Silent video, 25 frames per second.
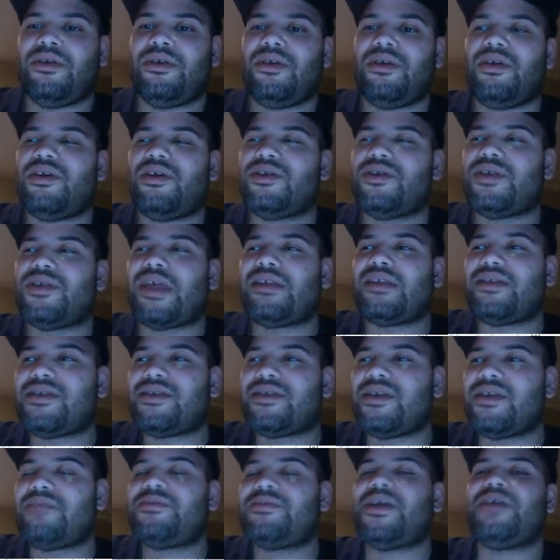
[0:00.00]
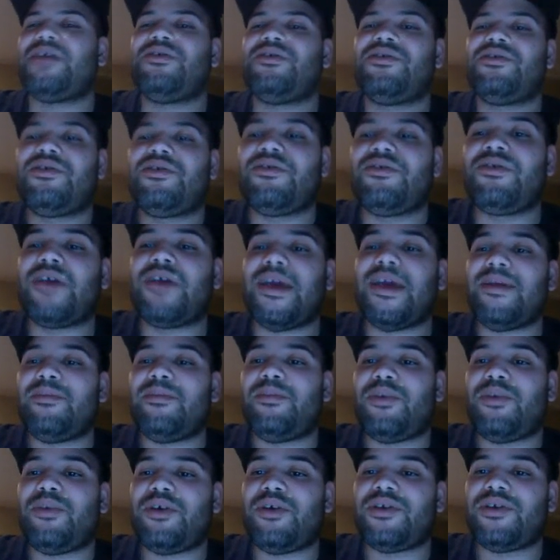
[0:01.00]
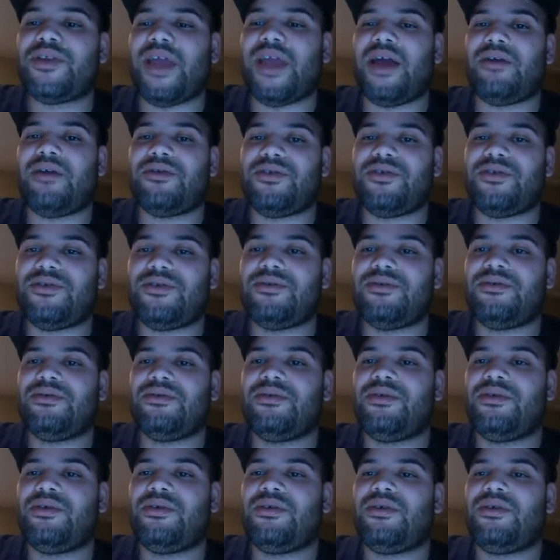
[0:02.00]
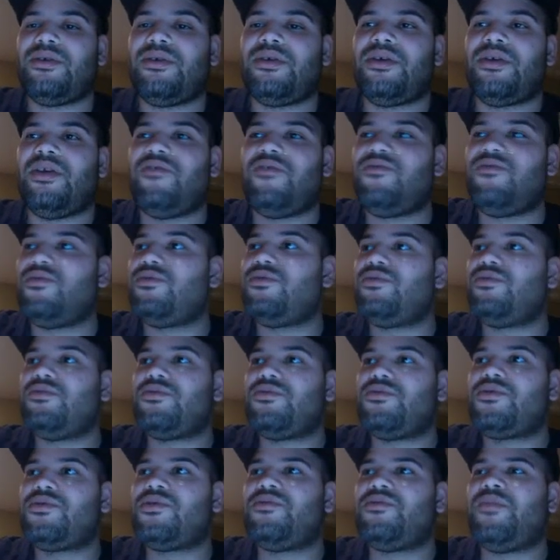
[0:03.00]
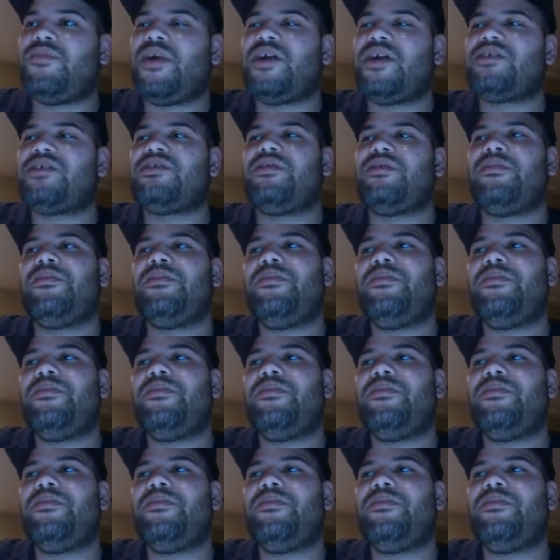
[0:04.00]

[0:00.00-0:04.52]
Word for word: Because at the same time, you could get burnt out too if you do too much.